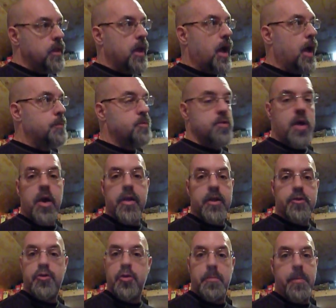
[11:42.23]
I'm sorry,
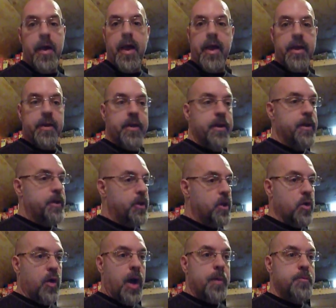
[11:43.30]
that's too bad. You
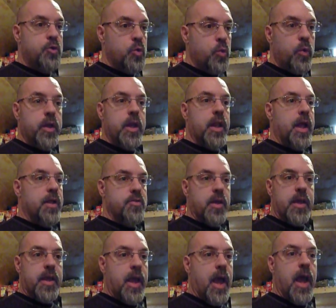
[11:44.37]
know, I'm doing it as I
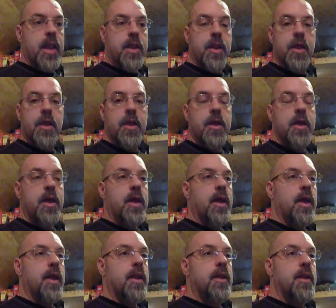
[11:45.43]
can
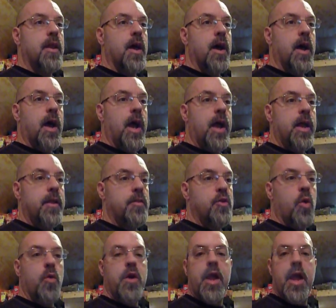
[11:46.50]
and uh, I
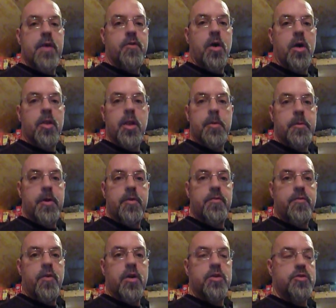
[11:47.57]
don't have unlimited
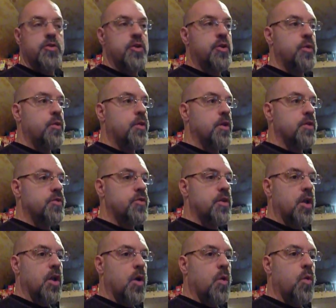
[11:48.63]
funds to do this. You
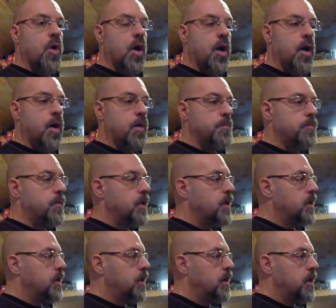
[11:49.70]
know, um,
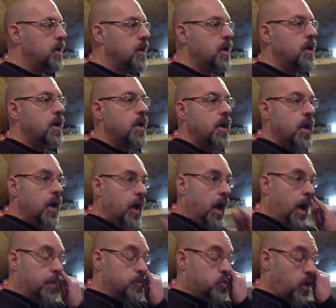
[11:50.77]

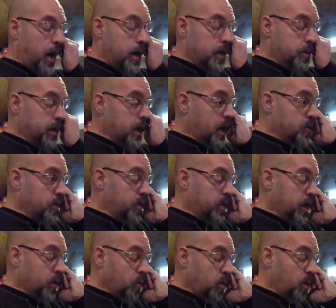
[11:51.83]
I'm trying to get
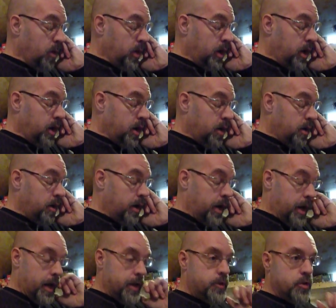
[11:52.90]
everything rolling here,
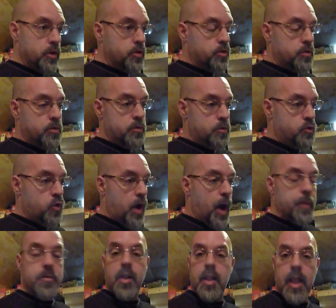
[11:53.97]
and I just
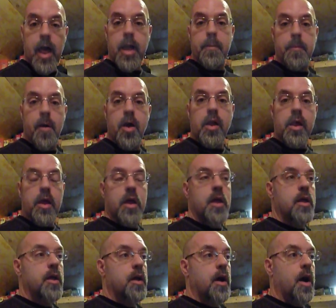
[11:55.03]
dropped a lot of money
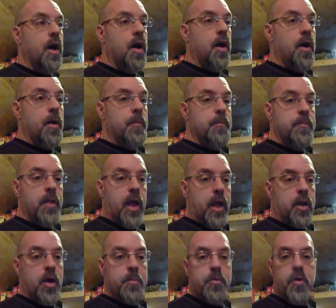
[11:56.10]
um, on
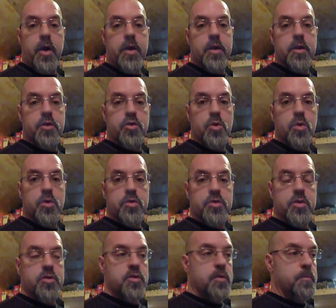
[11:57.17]
upgrading the solar
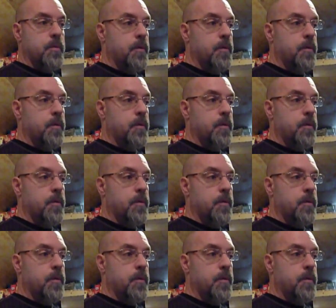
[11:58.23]
system.